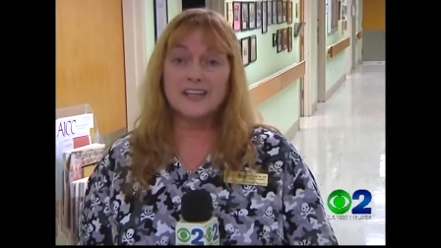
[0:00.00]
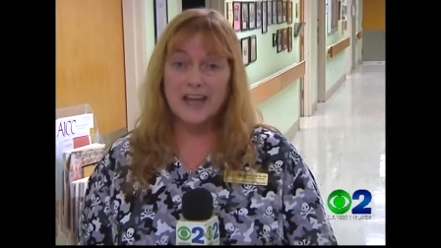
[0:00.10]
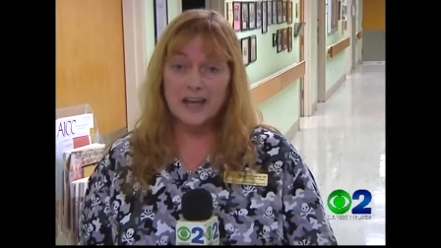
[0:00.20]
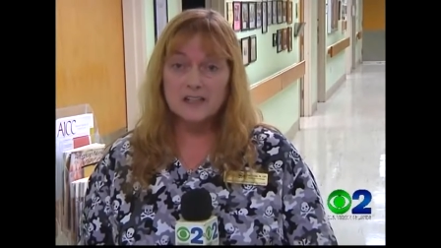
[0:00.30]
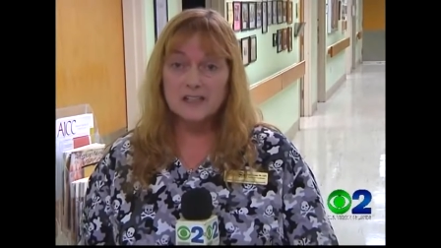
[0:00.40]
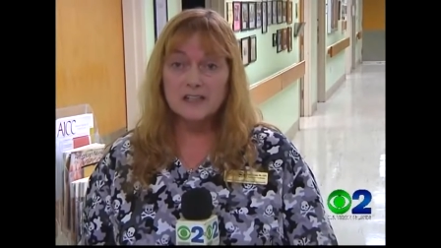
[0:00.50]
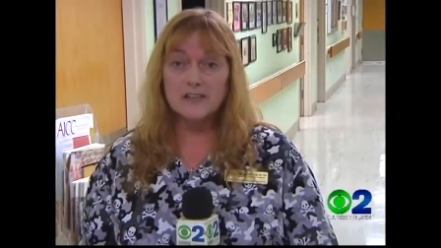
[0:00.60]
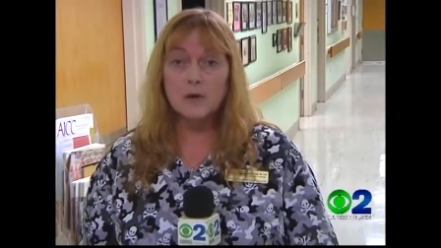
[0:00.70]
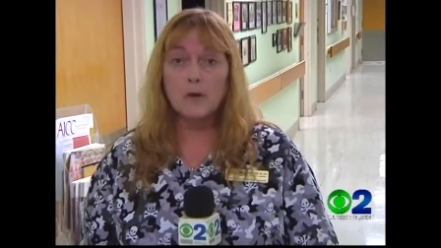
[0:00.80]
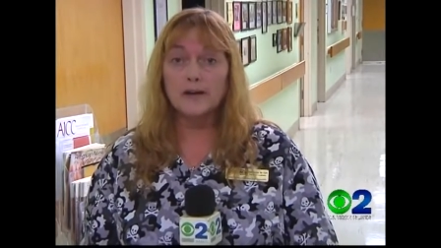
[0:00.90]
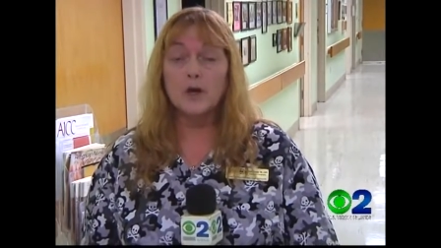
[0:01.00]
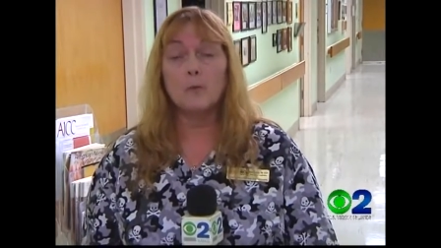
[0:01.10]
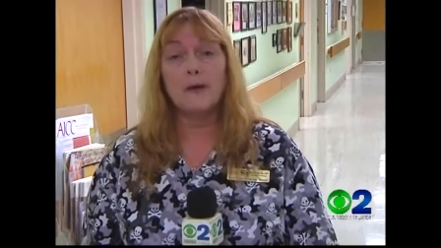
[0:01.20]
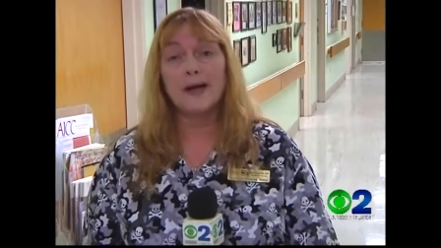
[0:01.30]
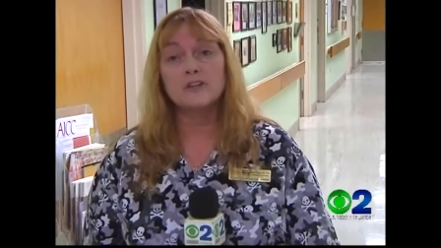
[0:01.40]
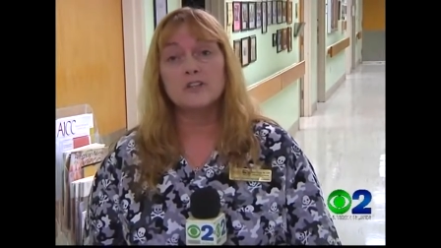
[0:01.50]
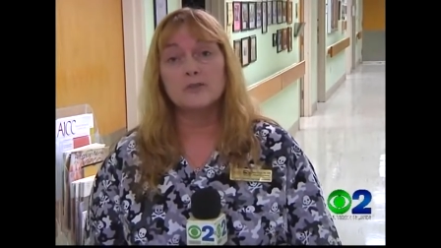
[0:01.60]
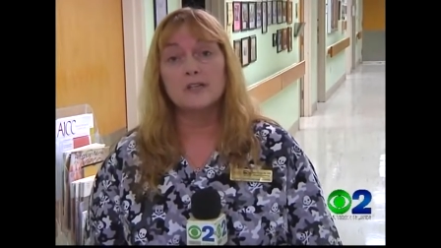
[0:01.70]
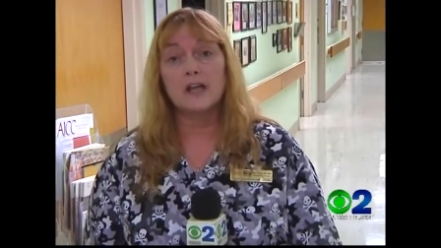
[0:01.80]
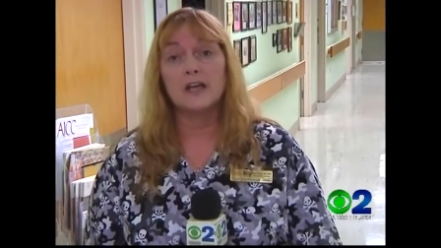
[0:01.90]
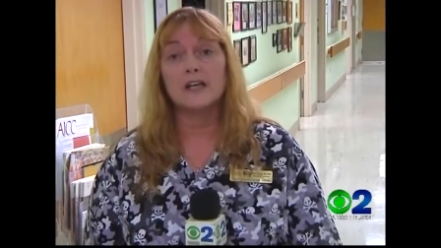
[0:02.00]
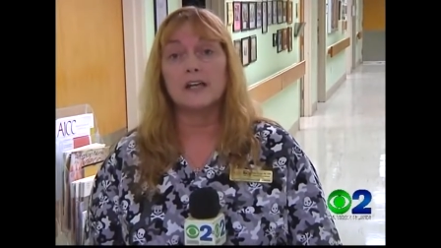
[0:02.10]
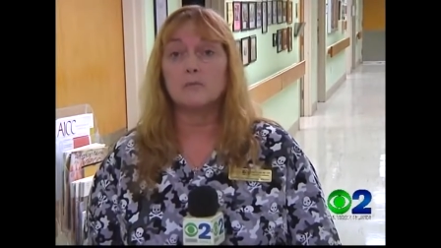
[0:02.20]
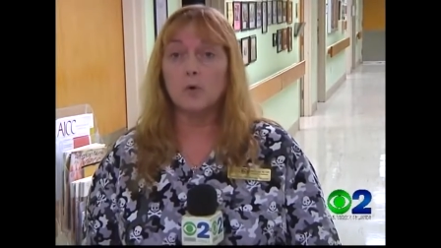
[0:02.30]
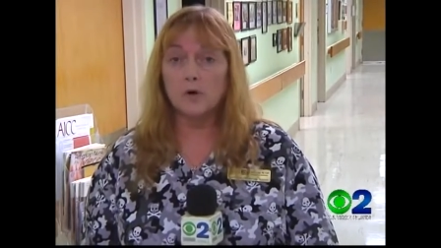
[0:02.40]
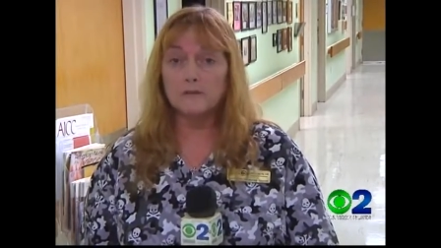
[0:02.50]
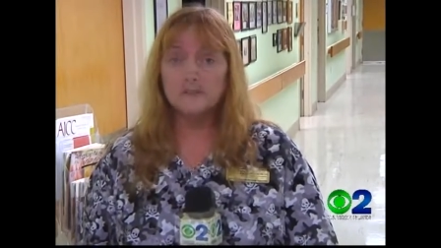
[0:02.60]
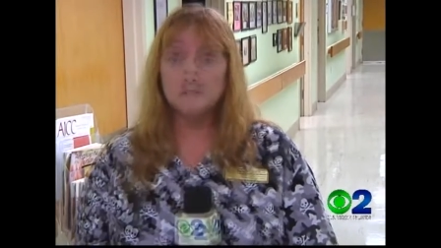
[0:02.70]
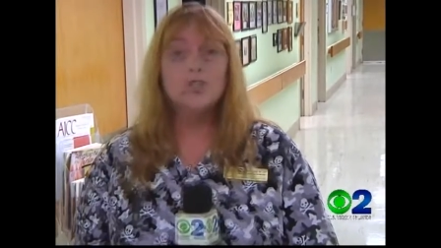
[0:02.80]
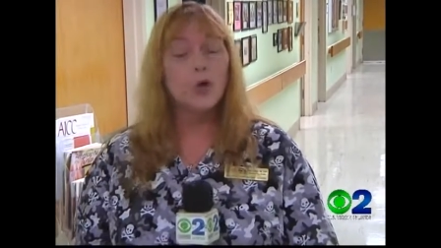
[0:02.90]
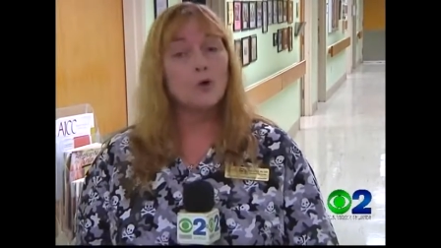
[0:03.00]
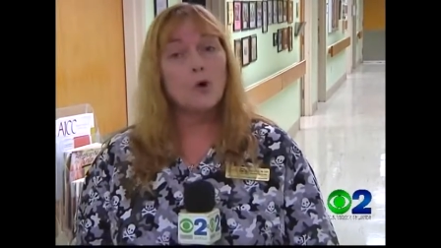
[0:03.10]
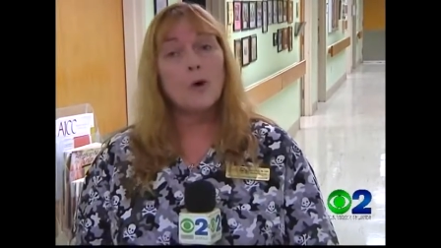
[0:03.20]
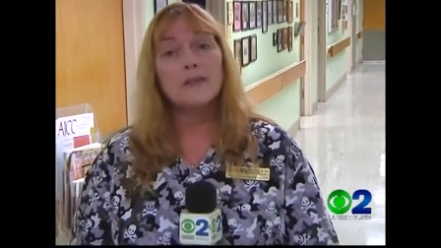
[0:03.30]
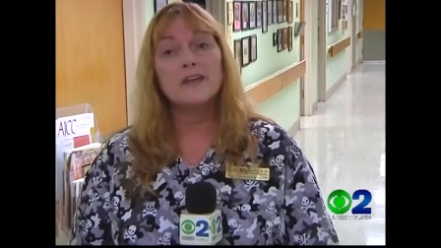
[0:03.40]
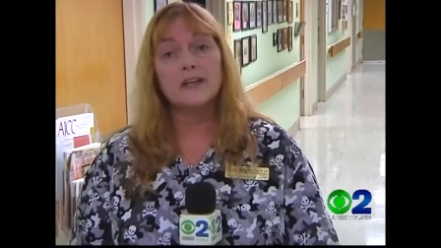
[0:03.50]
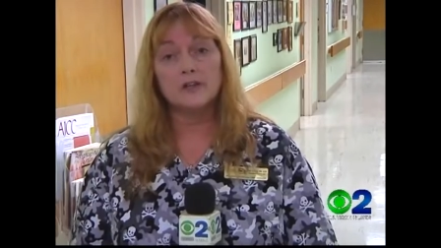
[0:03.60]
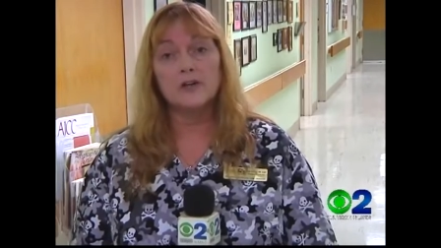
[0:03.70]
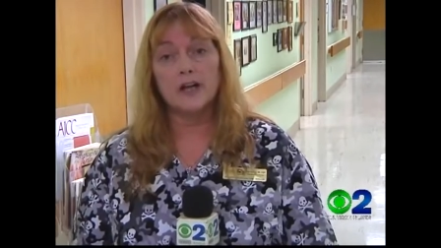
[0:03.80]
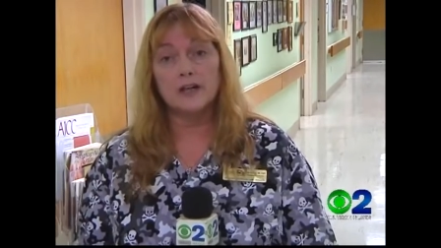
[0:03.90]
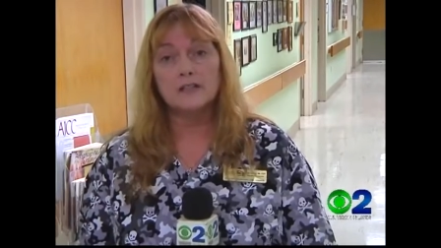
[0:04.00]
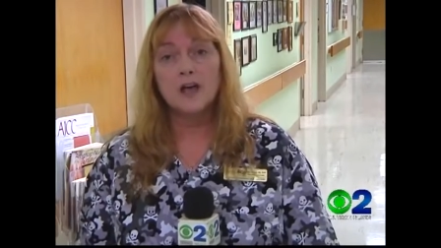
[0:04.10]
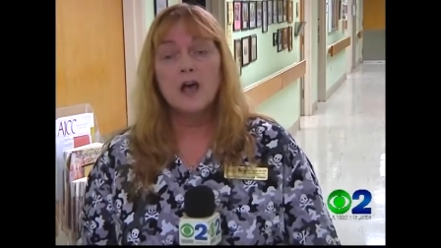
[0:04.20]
candy and they want to go back to it and eat more of it. Don't go on the internet.